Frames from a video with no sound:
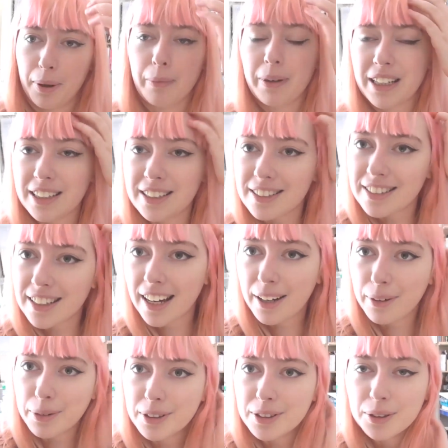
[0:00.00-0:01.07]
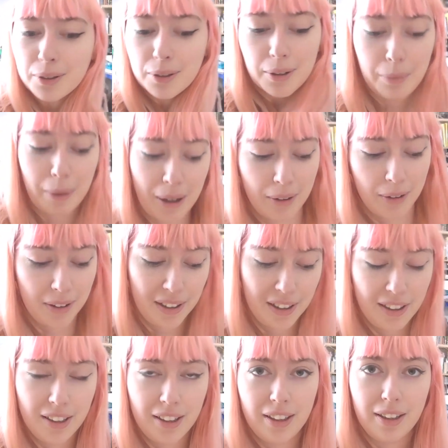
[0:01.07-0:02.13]
promise that I would talk about
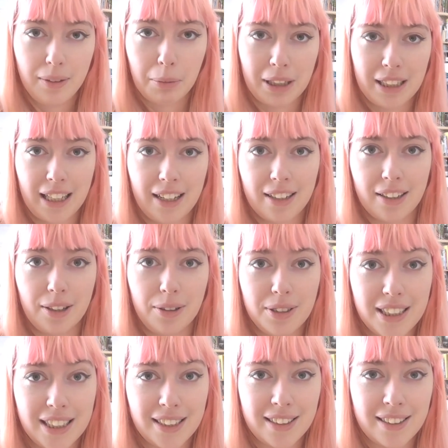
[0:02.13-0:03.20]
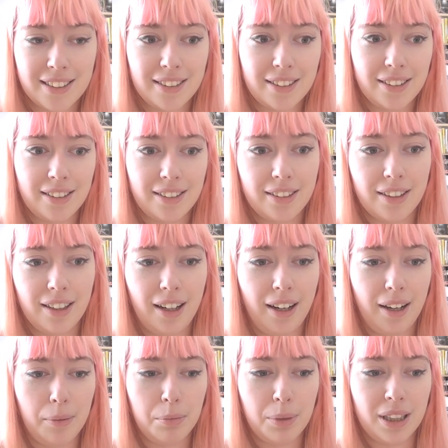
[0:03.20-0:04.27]
my diagnosis.
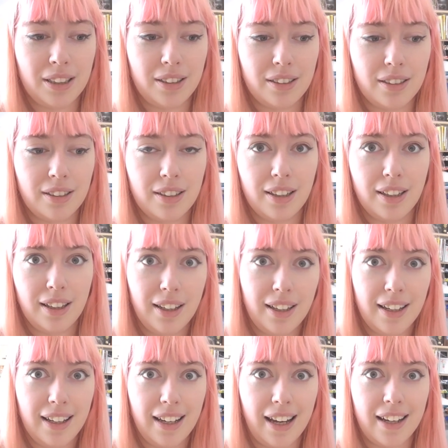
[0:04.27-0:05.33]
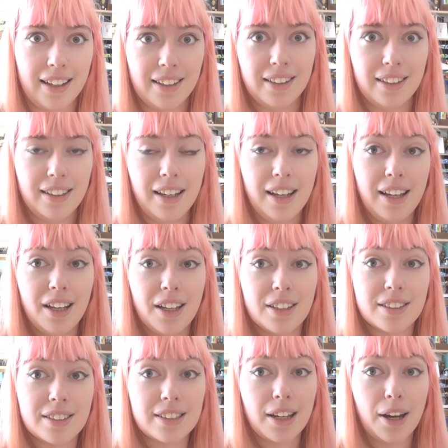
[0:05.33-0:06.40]
Um, yeah,
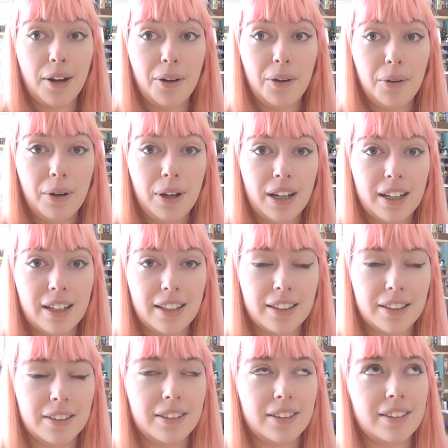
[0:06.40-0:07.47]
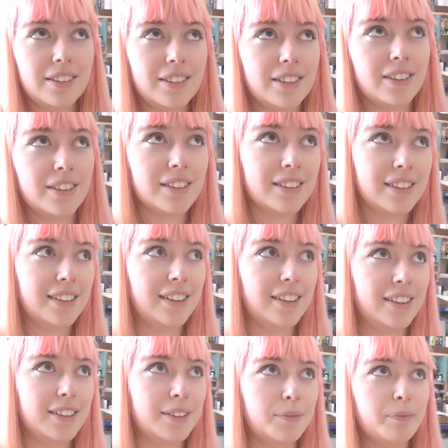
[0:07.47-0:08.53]
so, oh
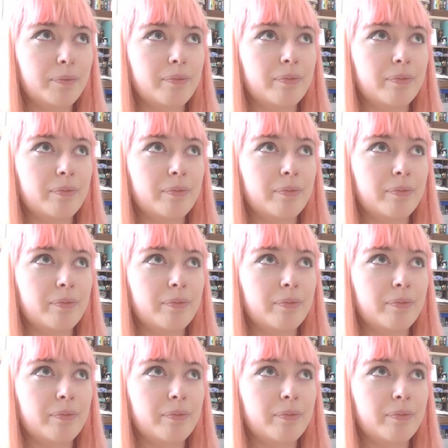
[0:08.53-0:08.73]
god.